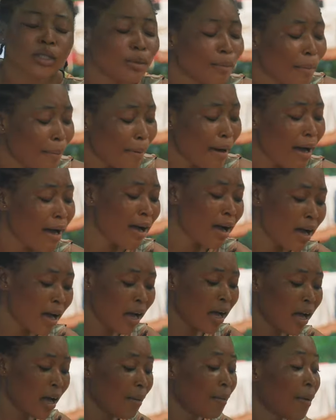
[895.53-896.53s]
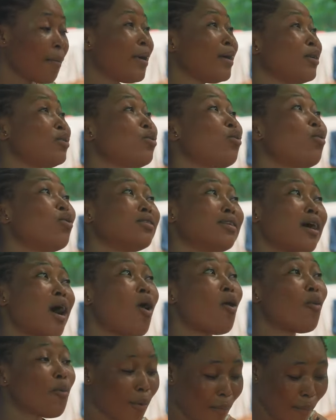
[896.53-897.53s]
Mama. Oh my God.
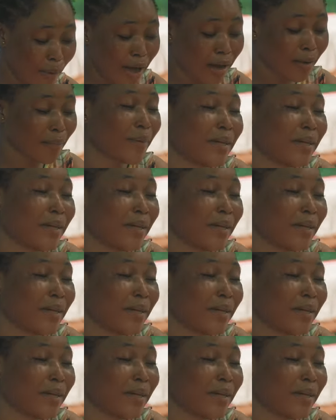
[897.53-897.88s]
I'll be back,